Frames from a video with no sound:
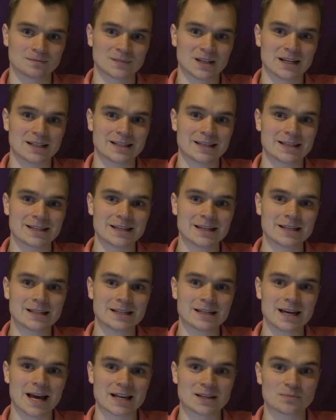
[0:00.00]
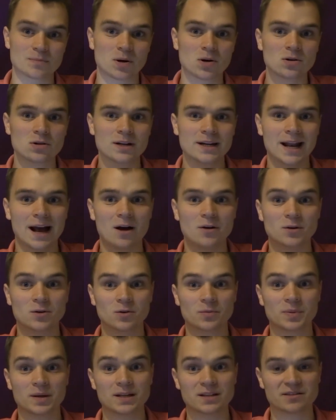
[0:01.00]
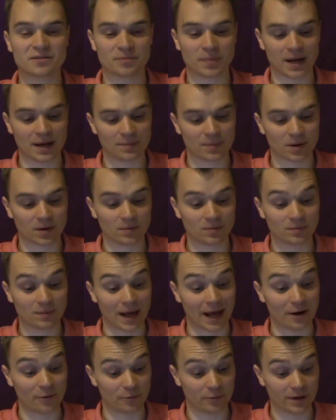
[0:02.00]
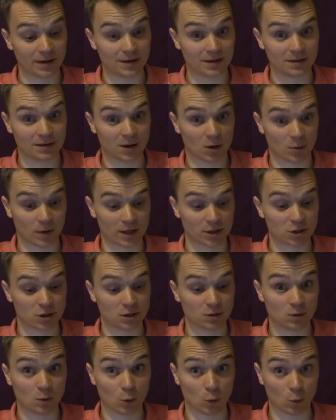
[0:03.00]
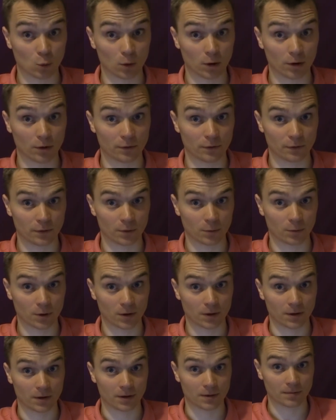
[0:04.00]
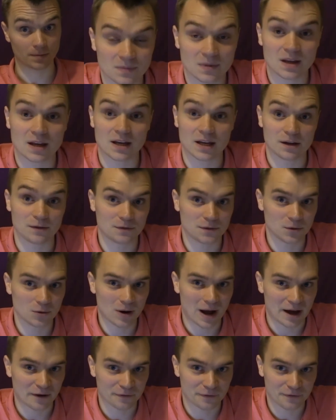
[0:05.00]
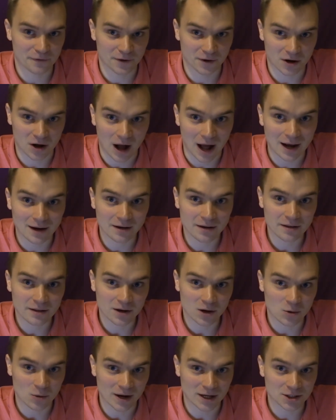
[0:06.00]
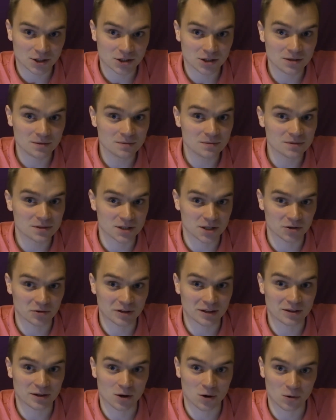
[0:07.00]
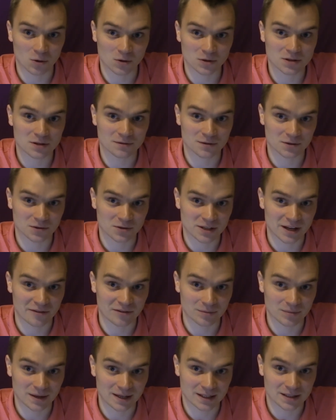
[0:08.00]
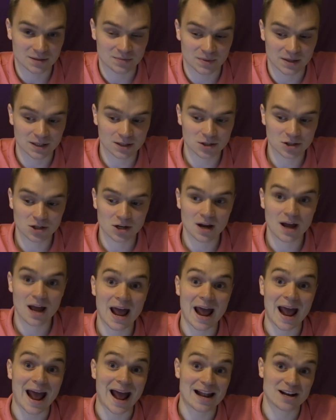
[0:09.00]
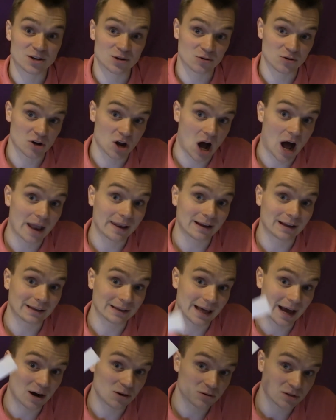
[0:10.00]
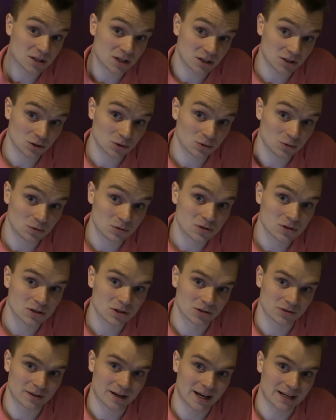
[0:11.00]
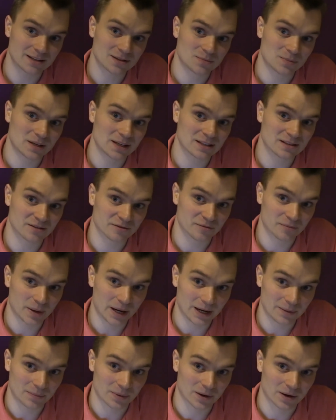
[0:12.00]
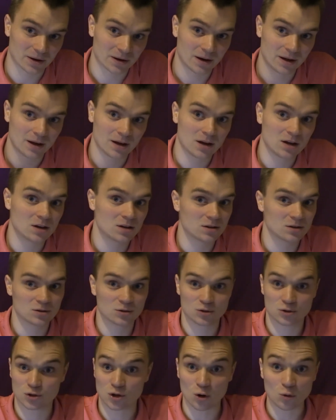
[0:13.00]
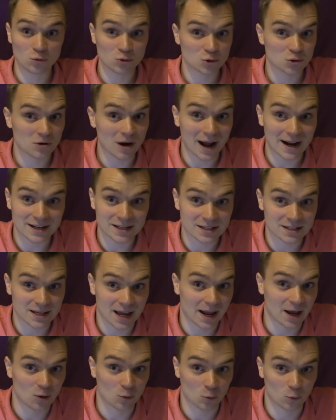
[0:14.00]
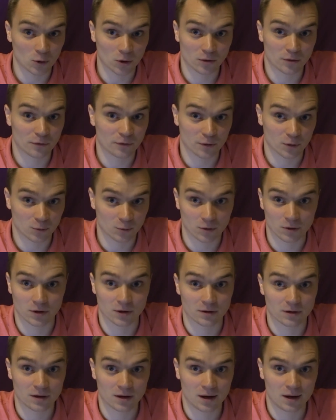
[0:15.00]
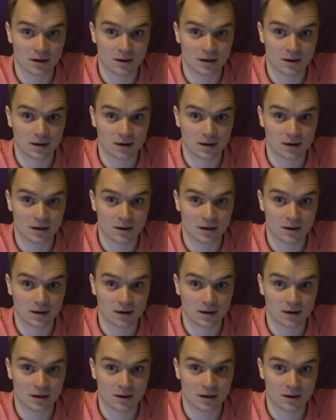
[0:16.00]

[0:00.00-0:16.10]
It's as easy as pulling out your piece of paper and reading the question word for word. If you have forgotten the question during the course of your 7-minute speech and you're not allowed to use your nice piece of paper, don't try to say it word for word.